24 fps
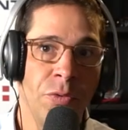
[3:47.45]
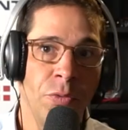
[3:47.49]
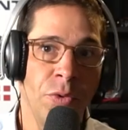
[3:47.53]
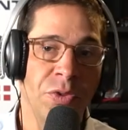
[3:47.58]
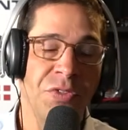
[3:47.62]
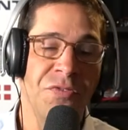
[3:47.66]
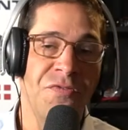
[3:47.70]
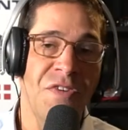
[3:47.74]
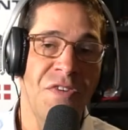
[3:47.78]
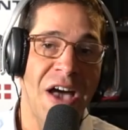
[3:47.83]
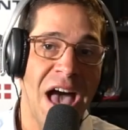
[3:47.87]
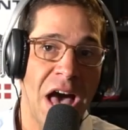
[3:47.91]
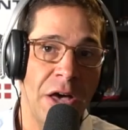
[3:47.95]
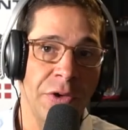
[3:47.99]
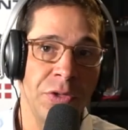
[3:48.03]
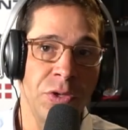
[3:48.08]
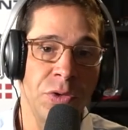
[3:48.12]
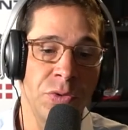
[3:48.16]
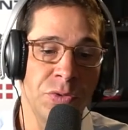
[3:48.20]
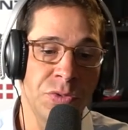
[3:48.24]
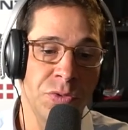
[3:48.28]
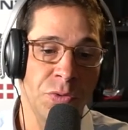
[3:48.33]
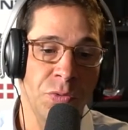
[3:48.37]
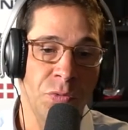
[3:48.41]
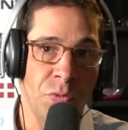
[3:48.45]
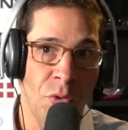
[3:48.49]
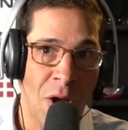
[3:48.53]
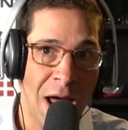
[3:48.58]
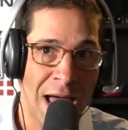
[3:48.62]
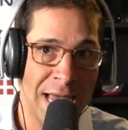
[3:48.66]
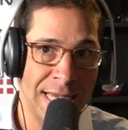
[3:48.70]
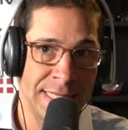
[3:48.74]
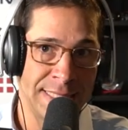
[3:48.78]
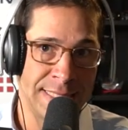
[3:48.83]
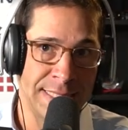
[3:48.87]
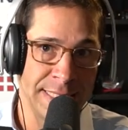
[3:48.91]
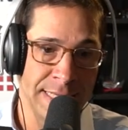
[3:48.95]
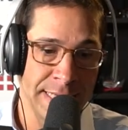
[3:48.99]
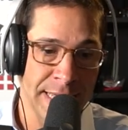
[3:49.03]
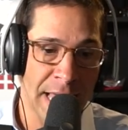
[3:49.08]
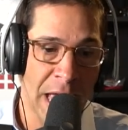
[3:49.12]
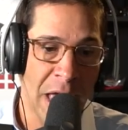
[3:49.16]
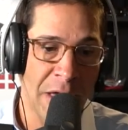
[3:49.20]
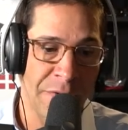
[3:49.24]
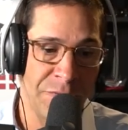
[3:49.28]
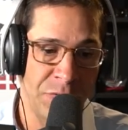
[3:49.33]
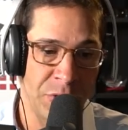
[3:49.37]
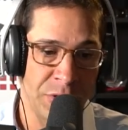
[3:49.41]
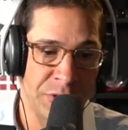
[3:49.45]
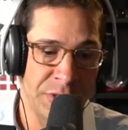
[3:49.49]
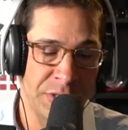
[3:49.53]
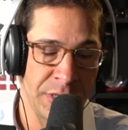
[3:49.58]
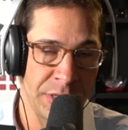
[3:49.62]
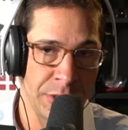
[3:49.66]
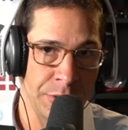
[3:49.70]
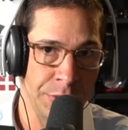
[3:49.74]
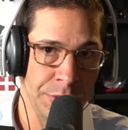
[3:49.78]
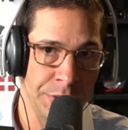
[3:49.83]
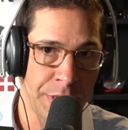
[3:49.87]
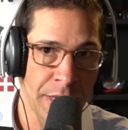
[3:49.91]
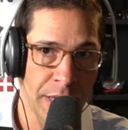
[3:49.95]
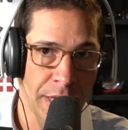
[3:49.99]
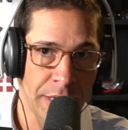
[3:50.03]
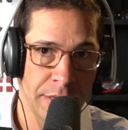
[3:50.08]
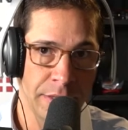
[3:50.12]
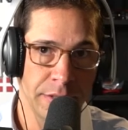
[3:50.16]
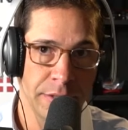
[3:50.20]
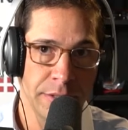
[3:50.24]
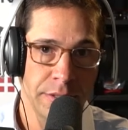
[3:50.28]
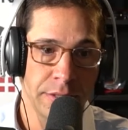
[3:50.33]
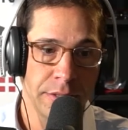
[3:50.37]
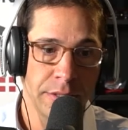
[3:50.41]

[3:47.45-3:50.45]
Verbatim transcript: with values rising every single day